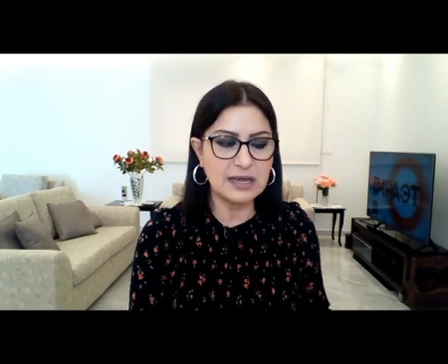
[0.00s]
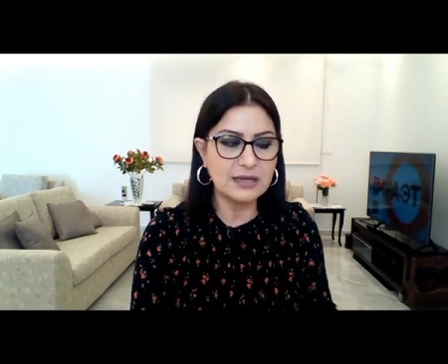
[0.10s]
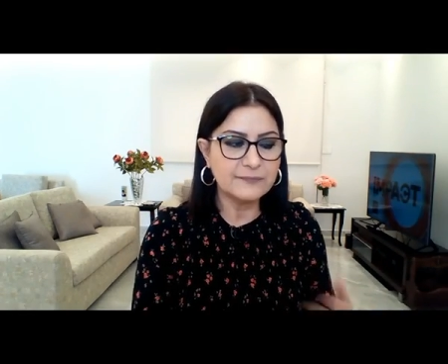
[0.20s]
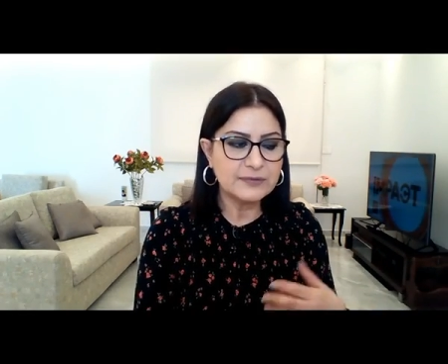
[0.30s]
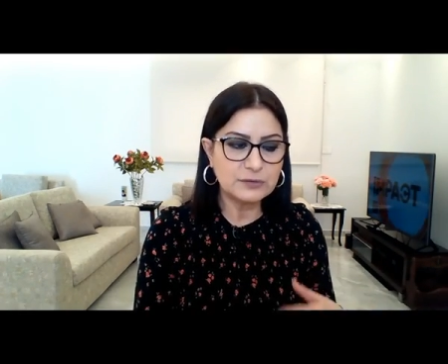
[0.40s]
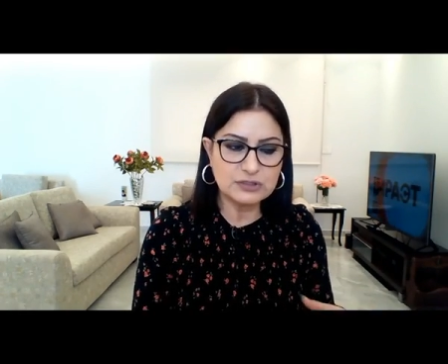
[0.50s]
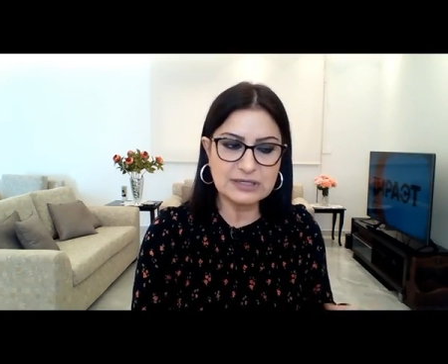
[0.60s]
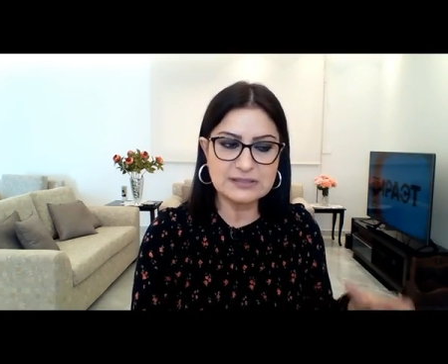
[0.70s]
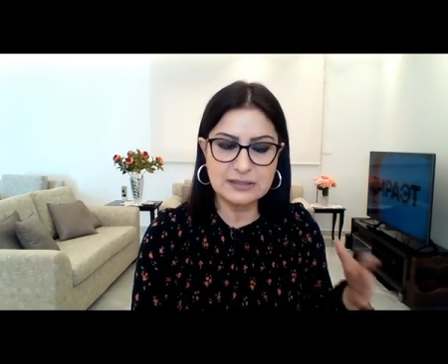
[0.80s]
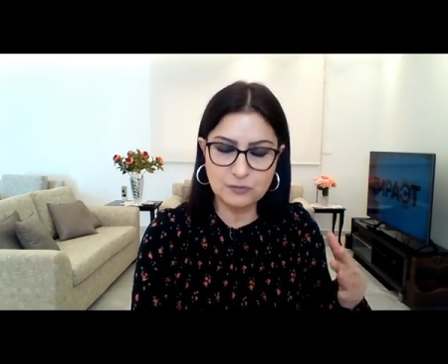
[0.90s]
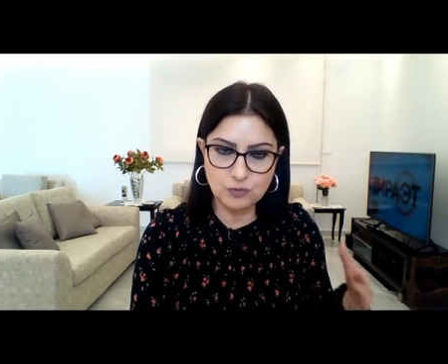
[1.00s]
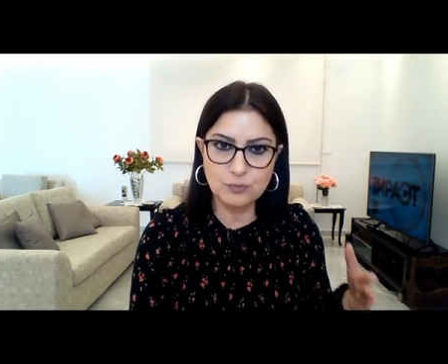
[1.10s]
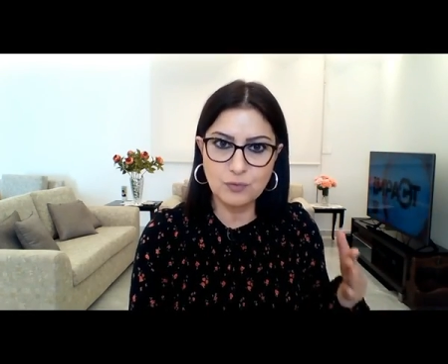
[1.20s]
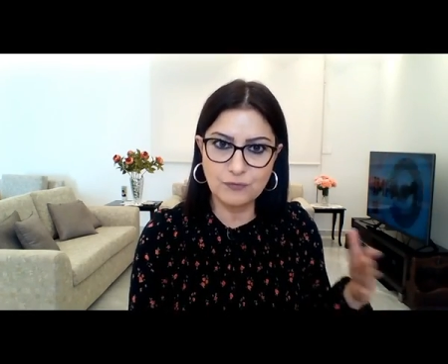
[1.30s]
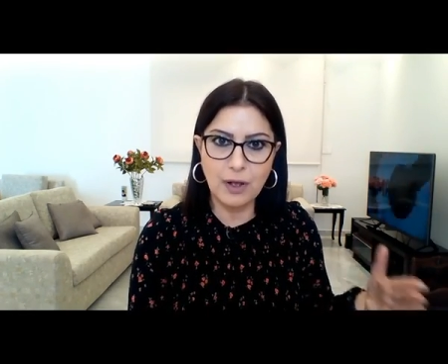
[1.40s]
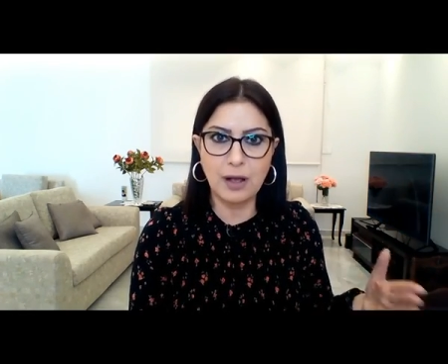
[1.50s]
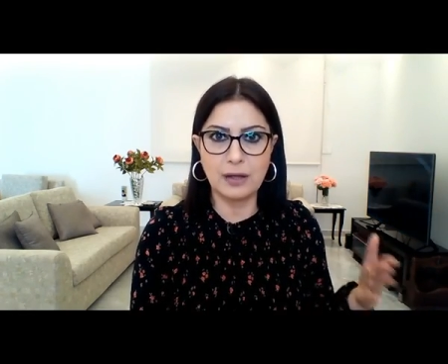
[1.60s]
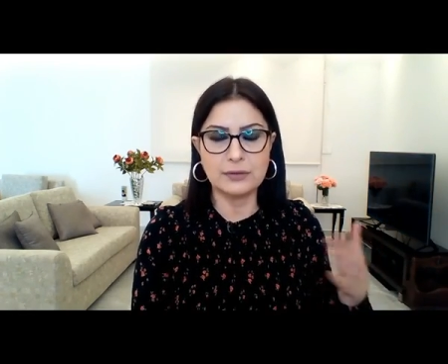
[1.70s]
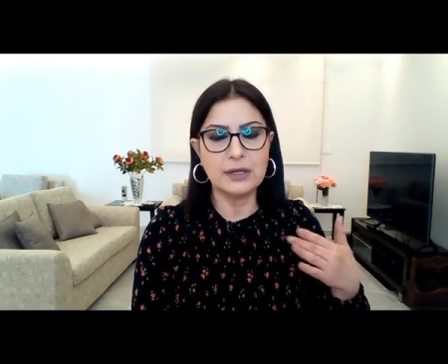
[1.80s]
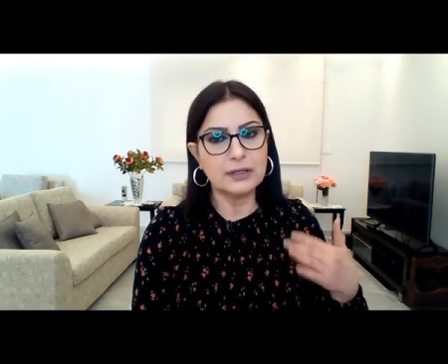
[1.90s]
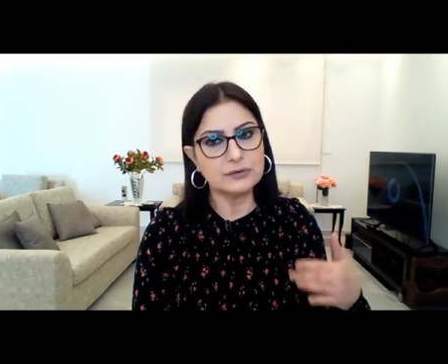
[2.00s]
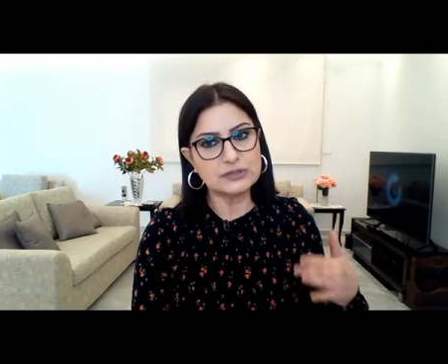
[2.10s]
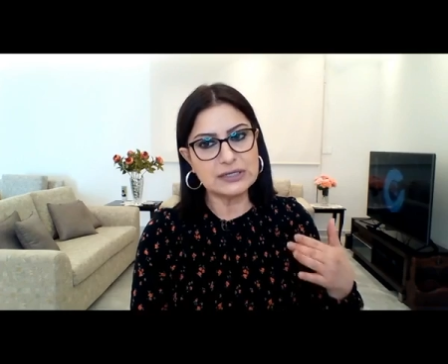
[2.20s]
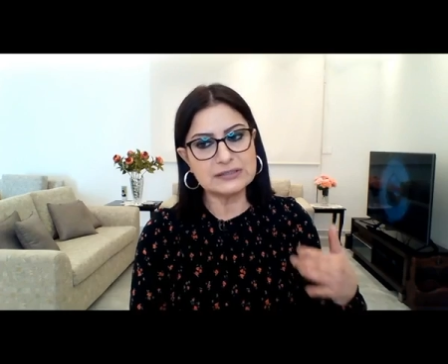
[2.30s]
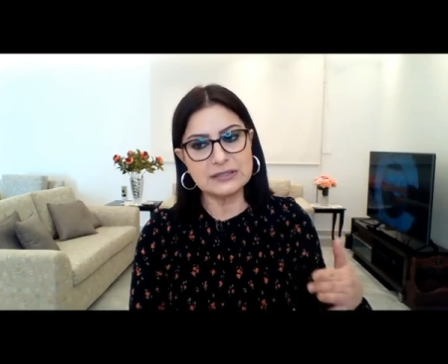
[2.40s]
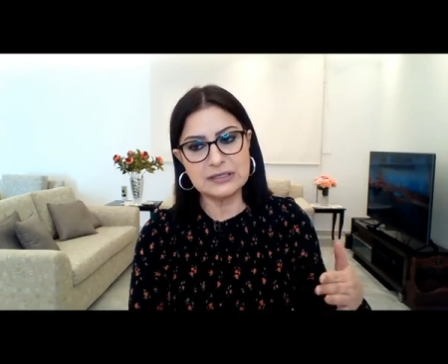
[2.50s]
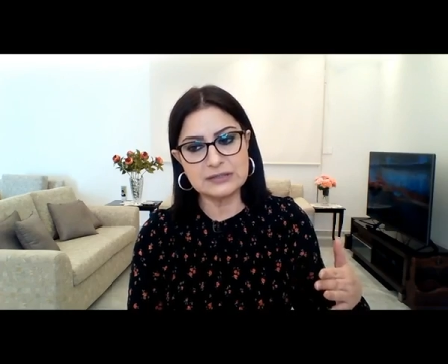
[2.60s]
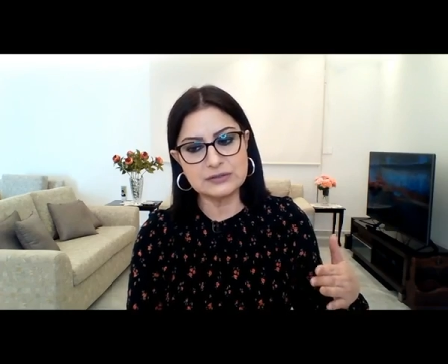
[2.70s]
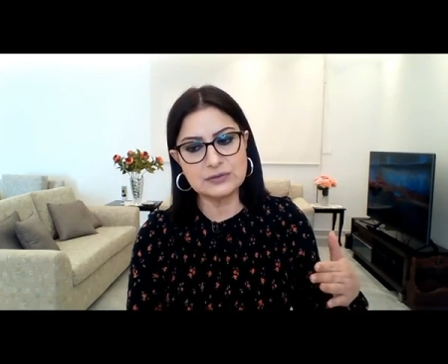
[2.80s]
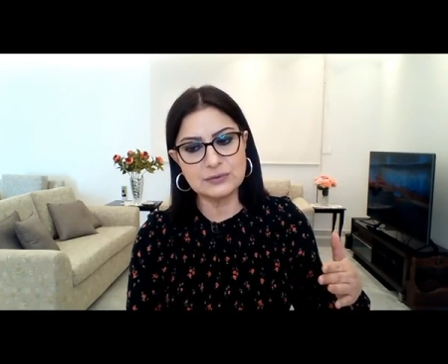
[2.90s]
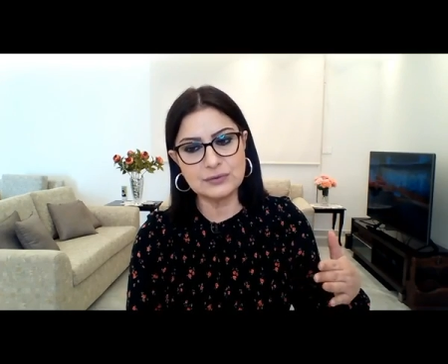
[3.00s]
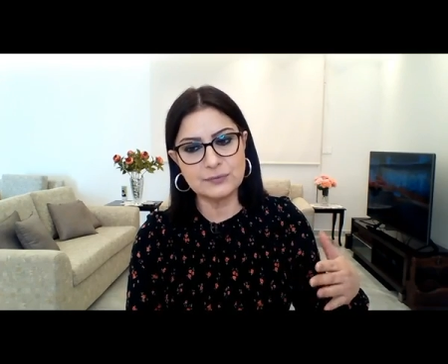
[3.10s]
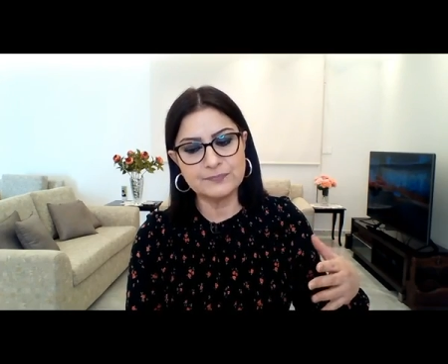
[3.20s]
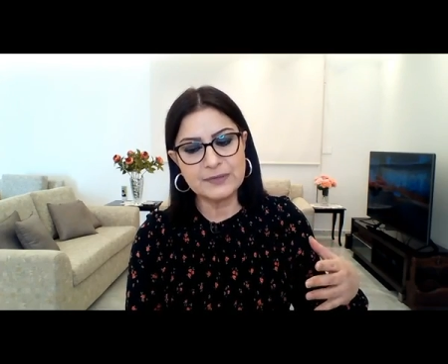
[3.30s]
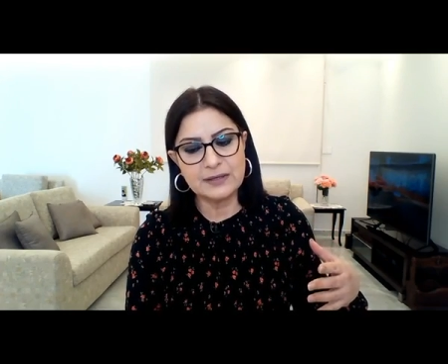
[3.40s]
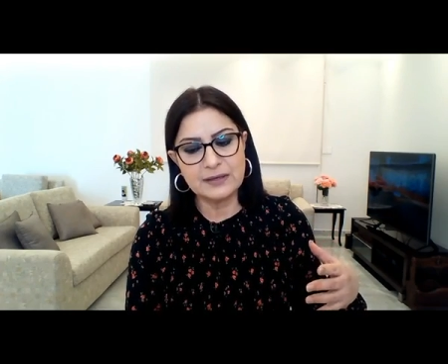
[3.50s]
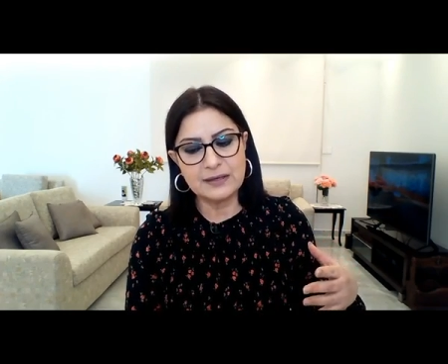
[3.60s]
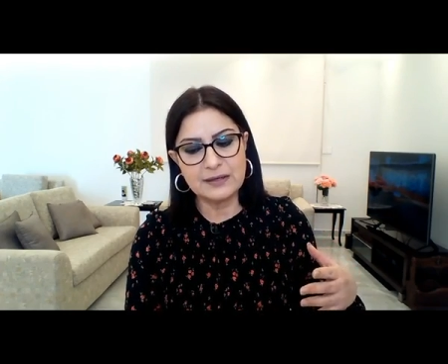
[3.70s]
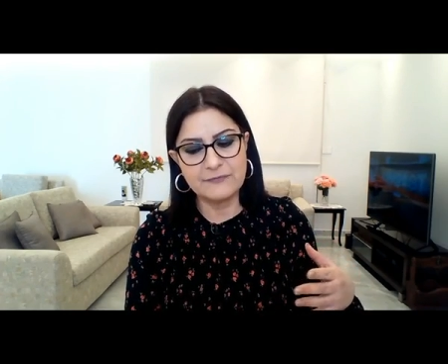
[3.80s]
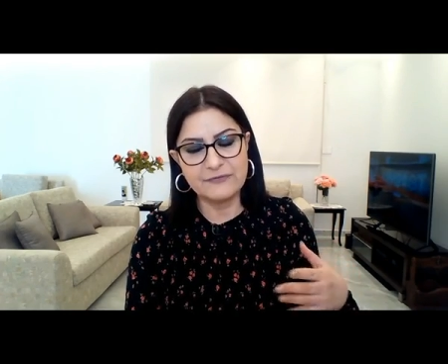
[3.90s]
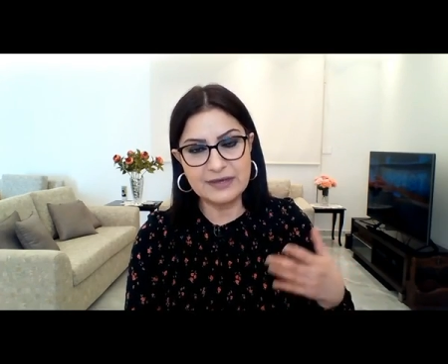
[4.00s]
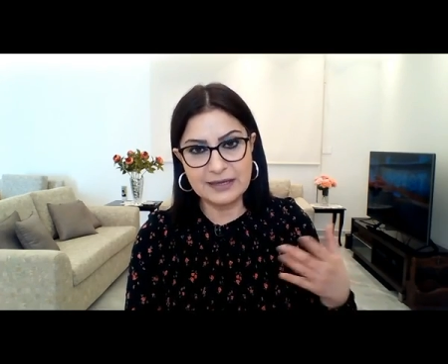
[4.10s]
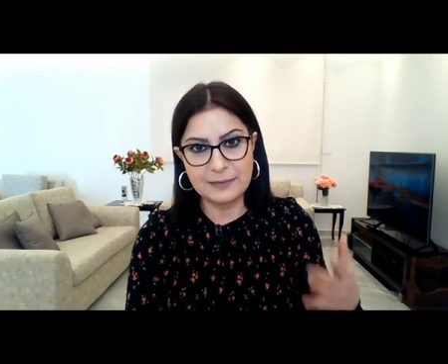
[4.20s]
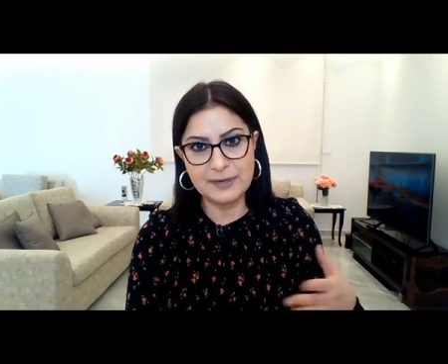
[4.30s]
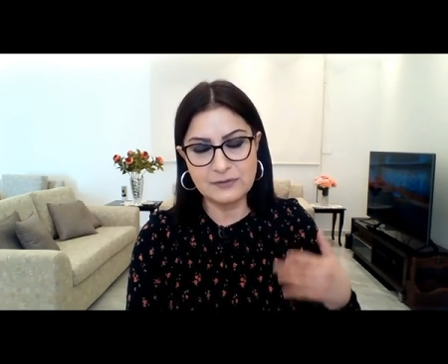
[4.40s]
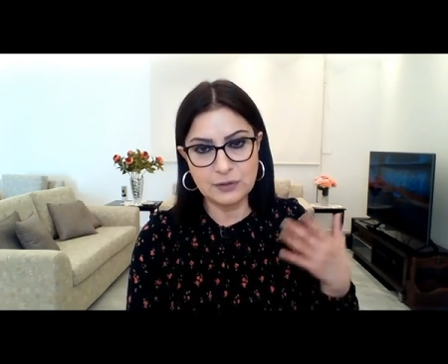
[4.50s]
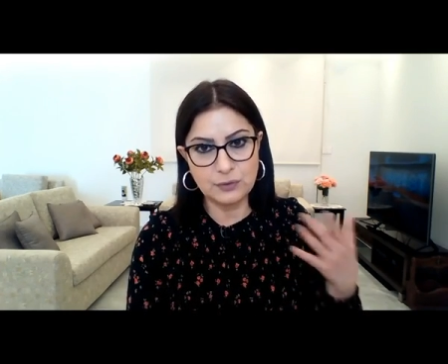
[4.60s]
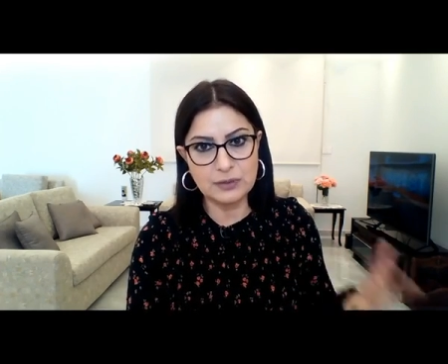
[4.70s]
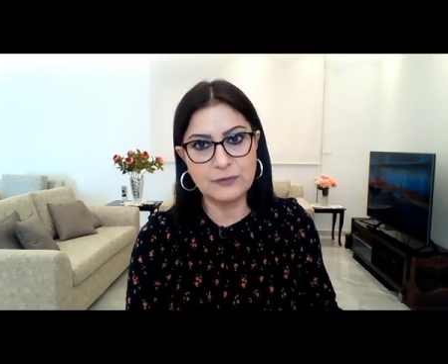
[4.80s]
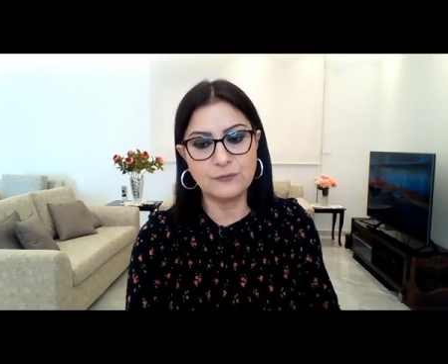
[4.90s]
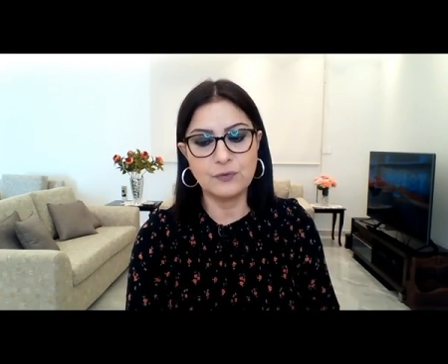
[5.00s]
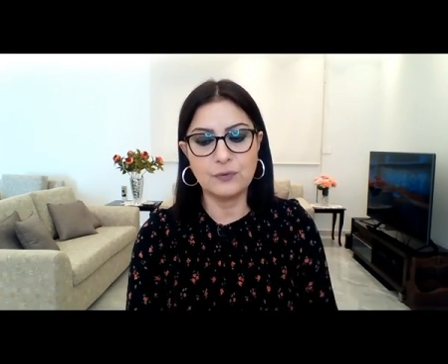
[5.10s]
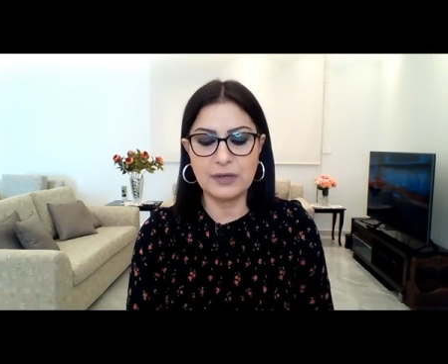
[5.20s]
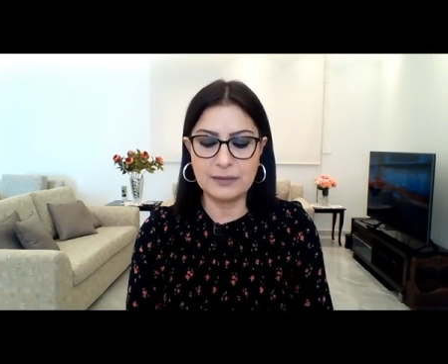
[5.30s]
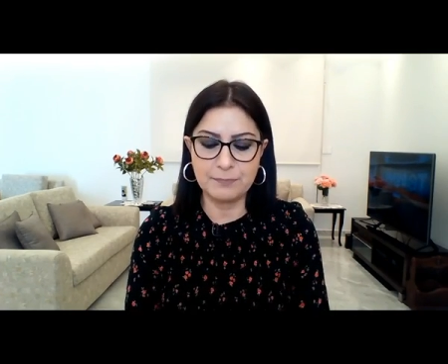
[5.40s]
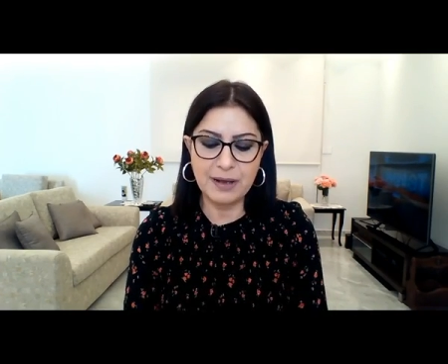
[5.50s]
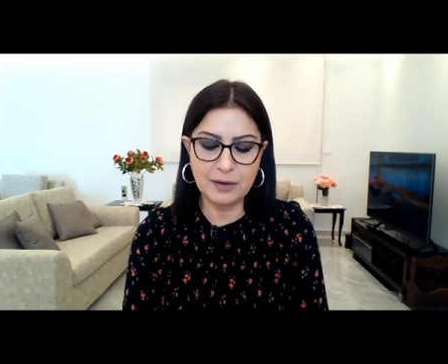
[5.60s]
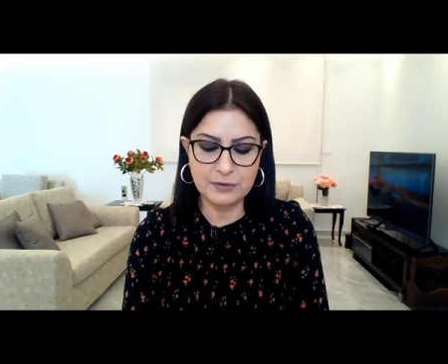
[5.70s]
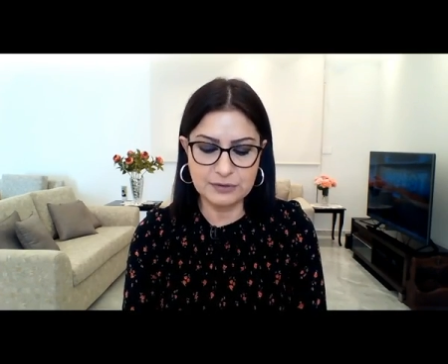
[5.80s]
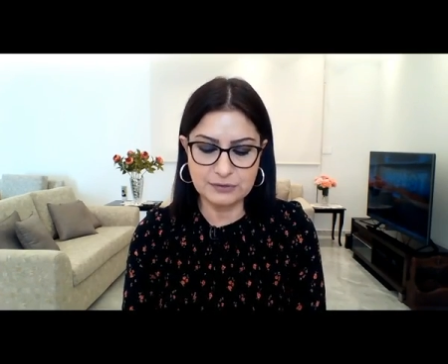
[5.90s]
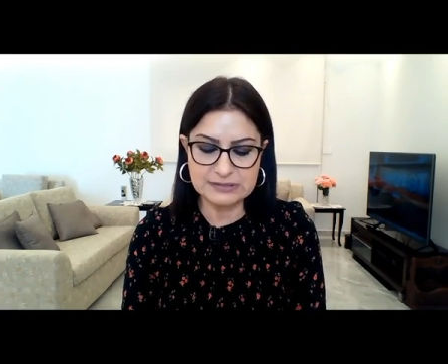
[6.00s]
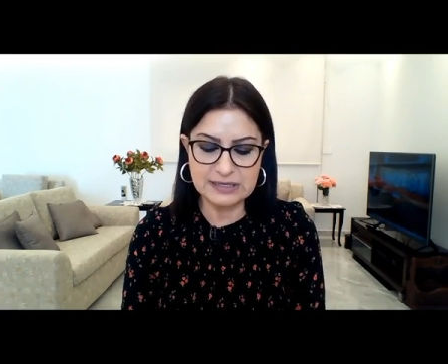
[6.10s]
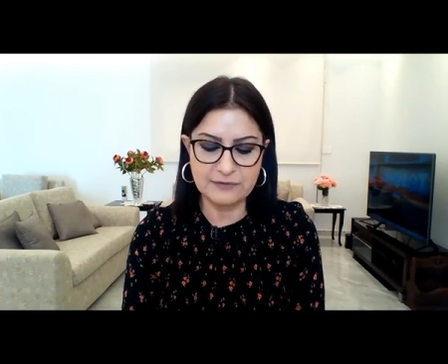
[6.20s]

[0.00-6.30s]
You just need to move on. You just need to feel better. You need to empower yourself.